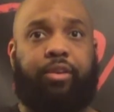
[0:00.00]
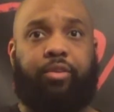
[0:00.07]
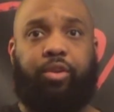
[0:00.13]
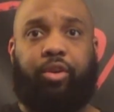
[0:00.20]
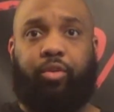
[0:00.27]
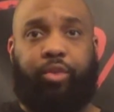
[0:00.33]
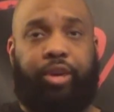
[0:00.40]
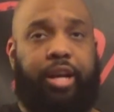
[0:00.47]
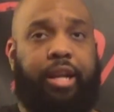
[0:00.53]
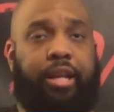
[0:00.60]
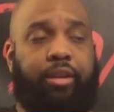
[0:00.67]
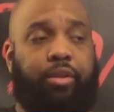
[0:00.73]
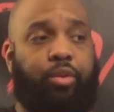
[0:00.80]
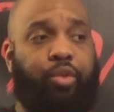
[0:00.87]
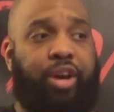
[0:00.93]

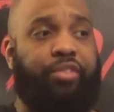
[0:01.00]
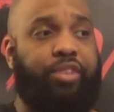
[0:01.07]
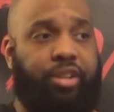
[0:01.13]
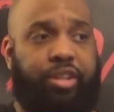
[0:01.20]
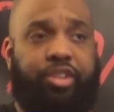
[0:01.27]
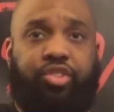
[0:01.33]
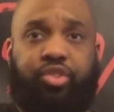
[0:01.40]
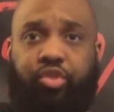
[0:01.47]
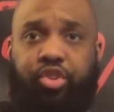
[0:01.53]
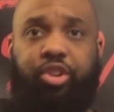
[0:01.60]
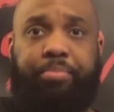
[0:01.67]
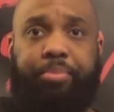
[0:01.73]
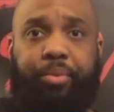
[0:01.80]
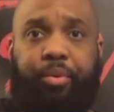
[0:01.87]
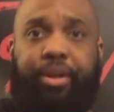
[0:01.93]
ready, who have a good
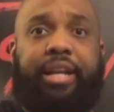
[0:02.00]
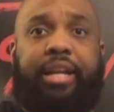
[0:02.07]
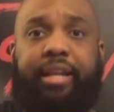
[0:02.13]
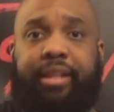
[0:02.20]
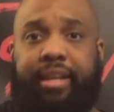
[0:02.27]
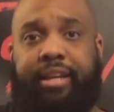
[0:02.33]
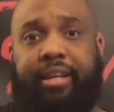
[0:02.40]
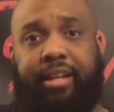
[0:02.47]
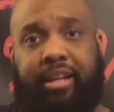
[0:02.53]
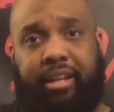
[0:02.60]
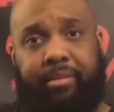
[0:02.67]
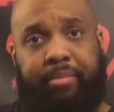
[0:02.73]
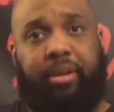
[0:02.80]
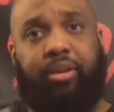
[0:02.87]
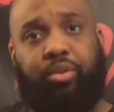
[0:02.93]
script or anything that can
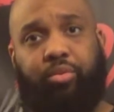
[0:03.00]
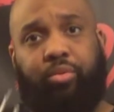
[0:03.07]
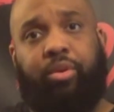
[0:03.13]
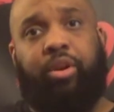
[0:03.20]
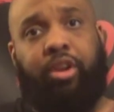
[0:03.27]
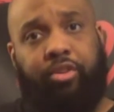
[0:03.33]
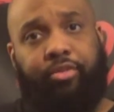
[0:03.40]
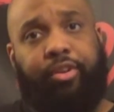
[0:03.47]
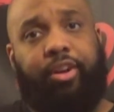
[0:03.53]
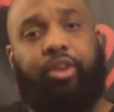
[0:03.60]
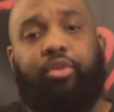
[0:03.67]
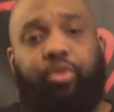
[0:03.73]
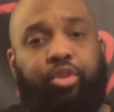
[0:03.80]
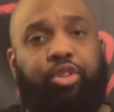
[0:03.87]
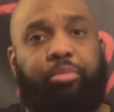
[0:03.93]
come out and do Freddy
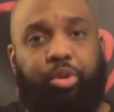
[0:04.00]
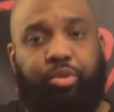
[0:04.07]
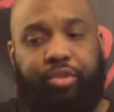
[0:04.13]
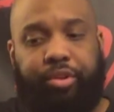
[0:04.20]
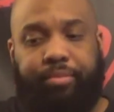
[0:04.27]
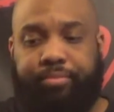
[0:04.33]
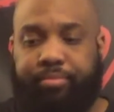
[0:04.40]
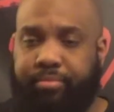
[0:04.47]
Krueger movie.